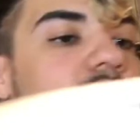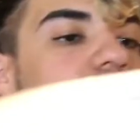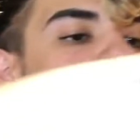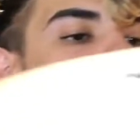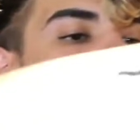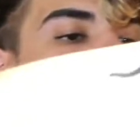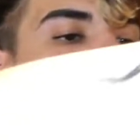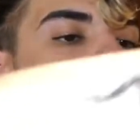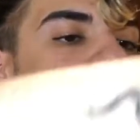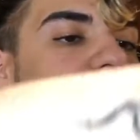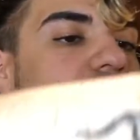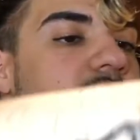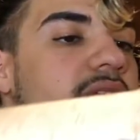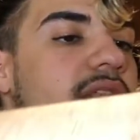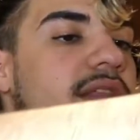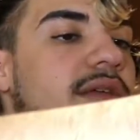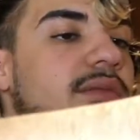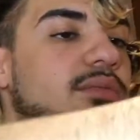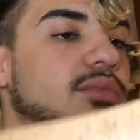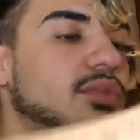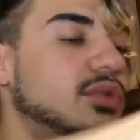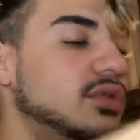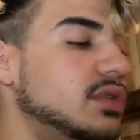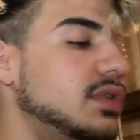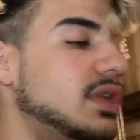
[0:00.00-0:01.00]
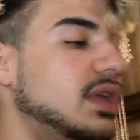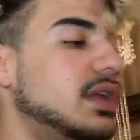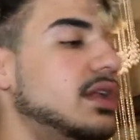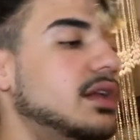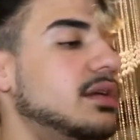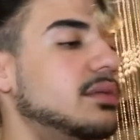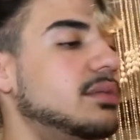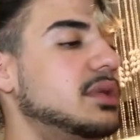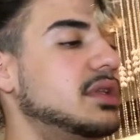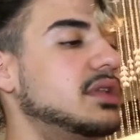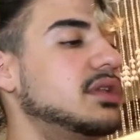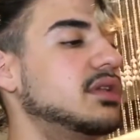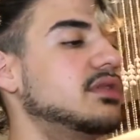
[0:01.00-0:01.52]
gonna go ahead and put a little
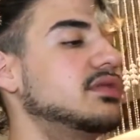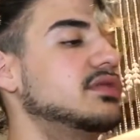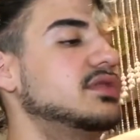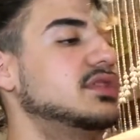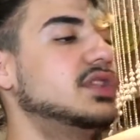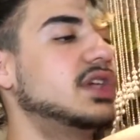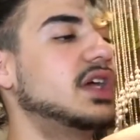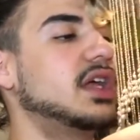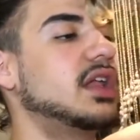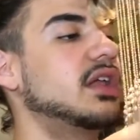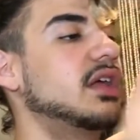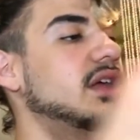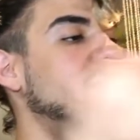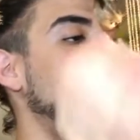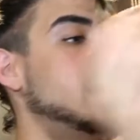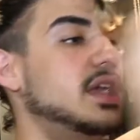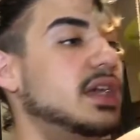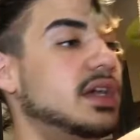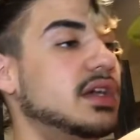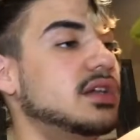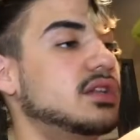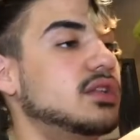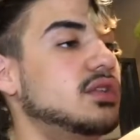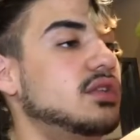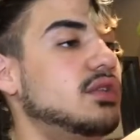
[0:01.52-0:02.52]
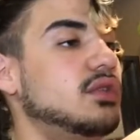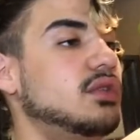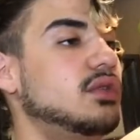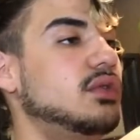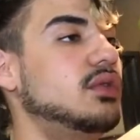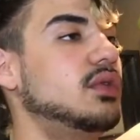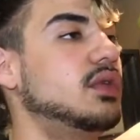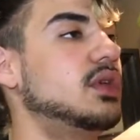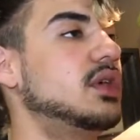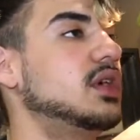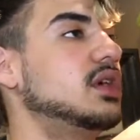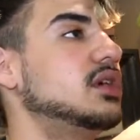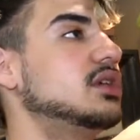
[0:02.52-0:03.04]
bit of gel here too,
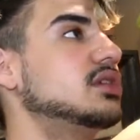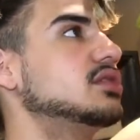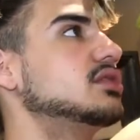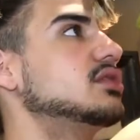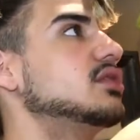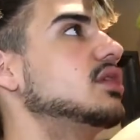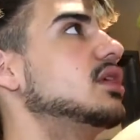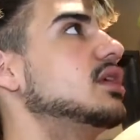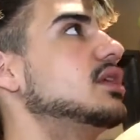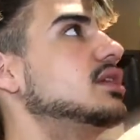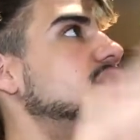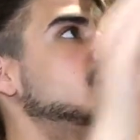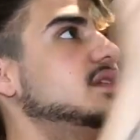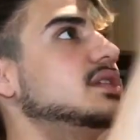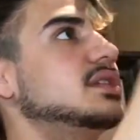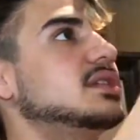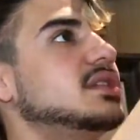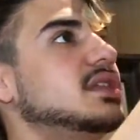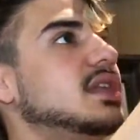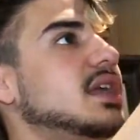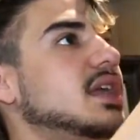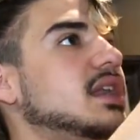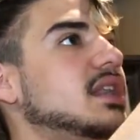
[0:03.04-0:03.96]
so this is stay